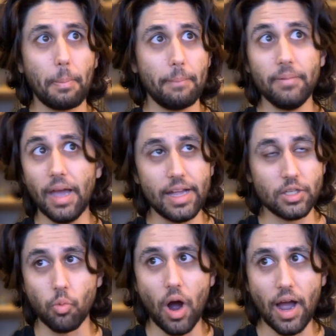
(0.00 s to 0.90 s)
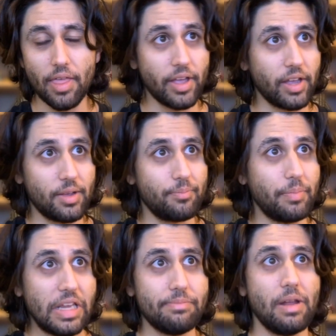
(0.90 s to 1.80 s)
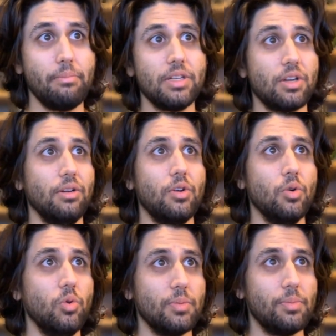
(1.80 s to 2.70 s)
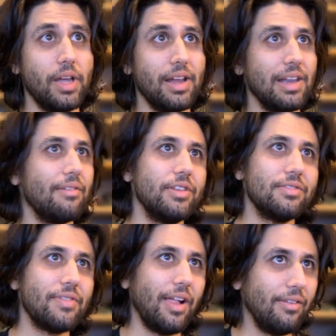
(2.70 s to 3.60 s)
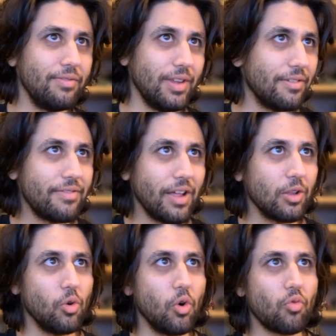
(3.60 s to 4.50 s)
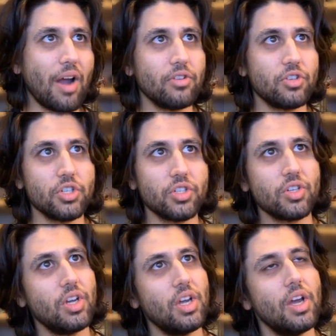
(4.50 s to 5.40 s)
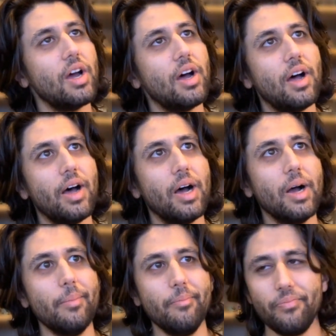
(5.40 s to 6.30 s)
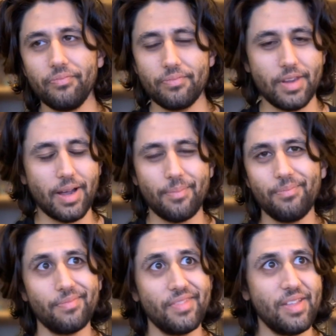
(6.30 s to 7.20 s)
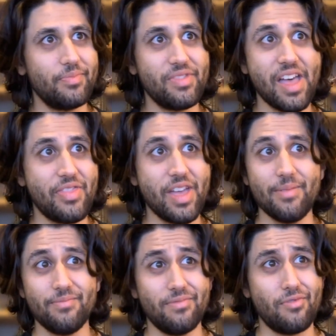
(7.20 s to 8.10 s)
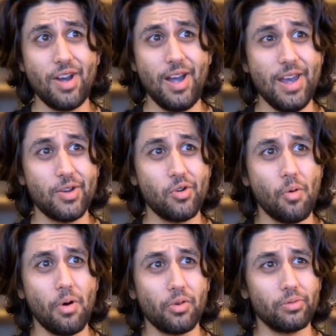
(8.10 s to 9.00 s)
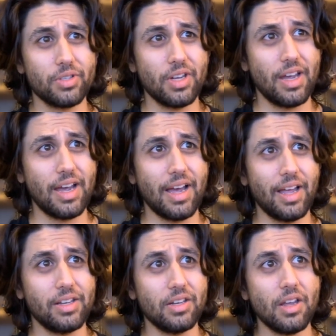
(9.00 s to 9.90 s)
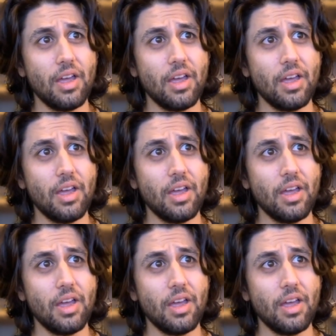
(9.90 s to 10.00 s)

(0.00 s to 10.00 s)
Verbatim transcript: yeah, it's why I think Beastmen would be so cool to play. I love these Fel yeah Fellgor Ravagers. Um, yeah, they're they're really cool models, and